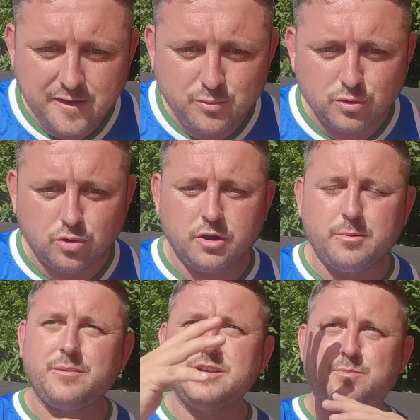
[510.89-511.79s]
Everyone going
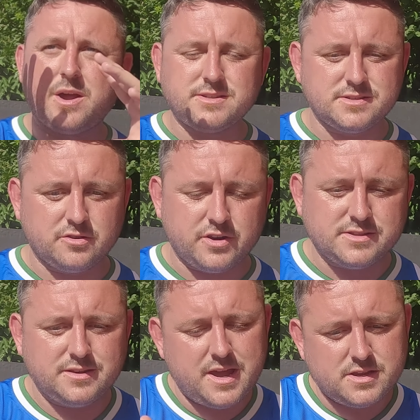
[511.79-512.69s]
on about these prices
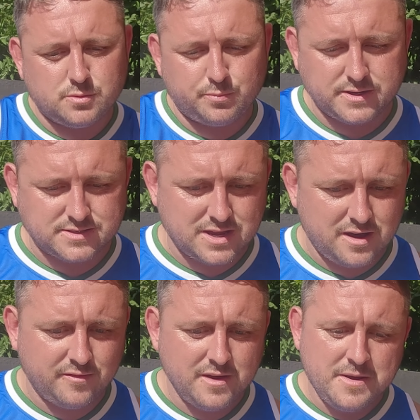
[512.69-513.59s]
increasing. Yes, yeah, some prices
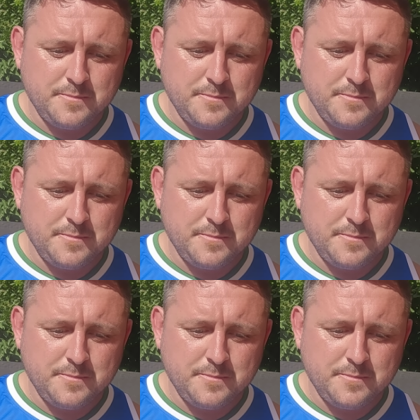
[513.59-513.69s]
have,